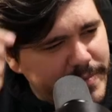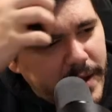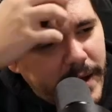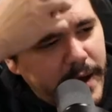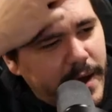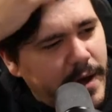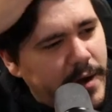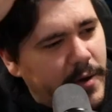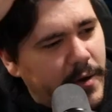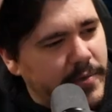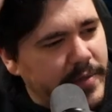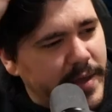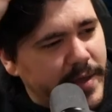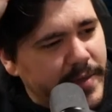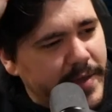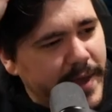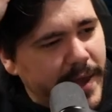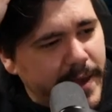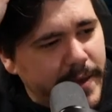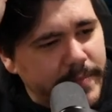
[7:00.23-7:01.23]
early in
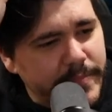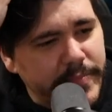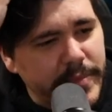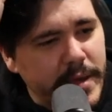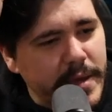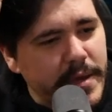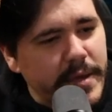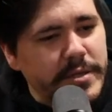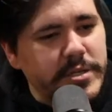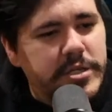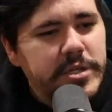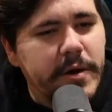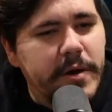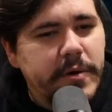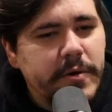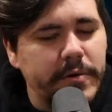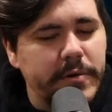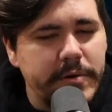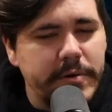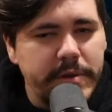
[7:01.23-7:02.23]
the game.
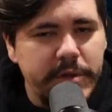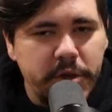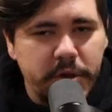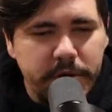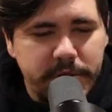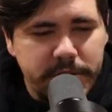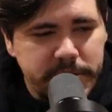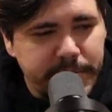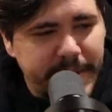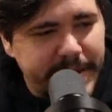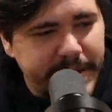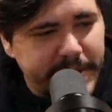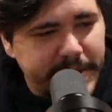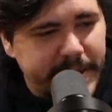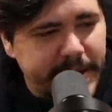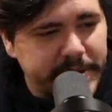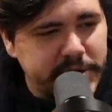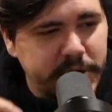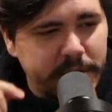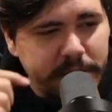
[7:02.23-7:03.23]
So you're spending
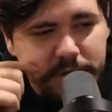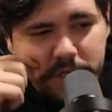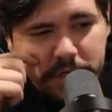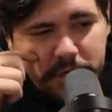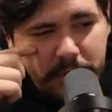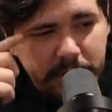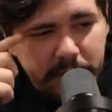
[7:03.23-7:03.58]
that turn 2,